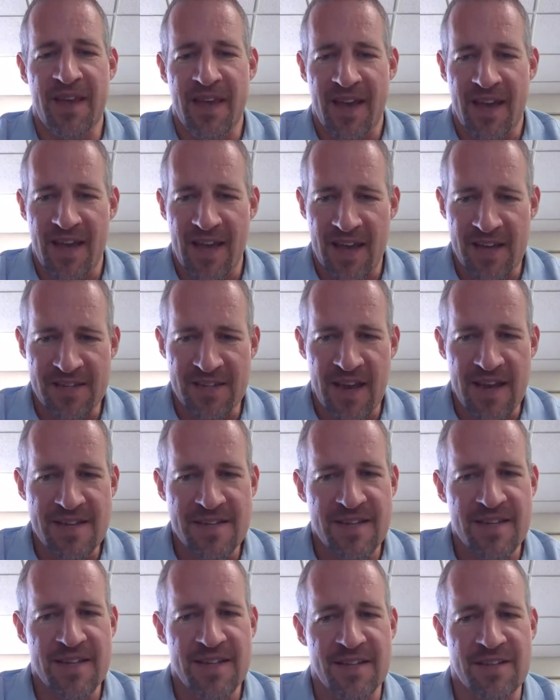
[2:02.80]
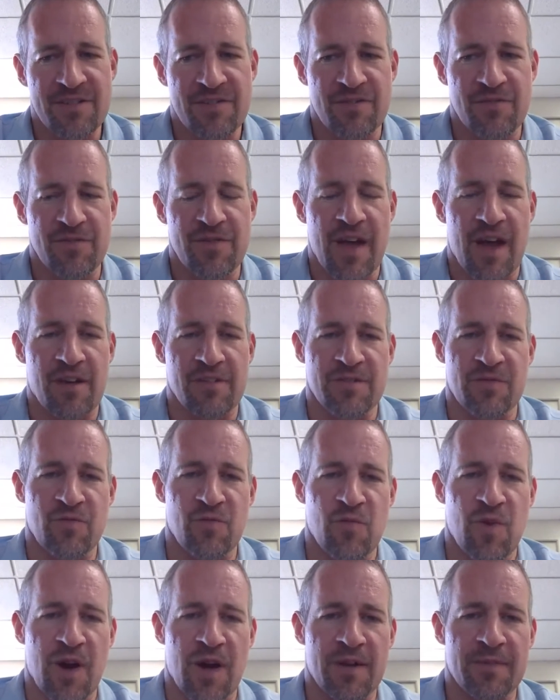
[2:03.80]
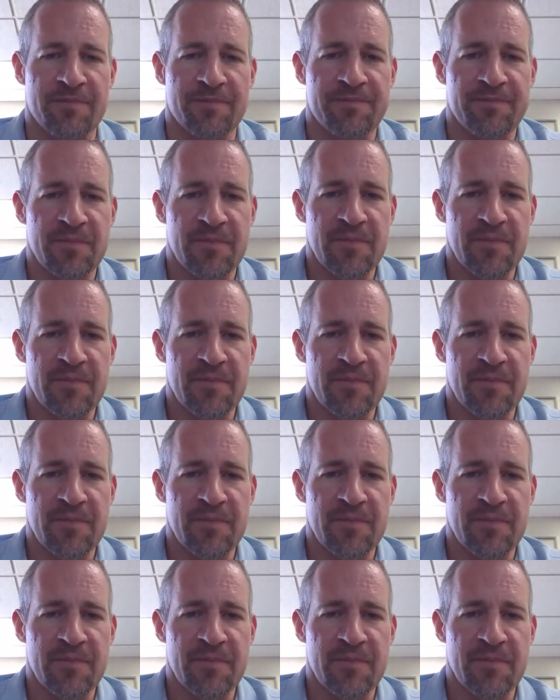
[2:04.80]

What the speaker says: As I did in 2001.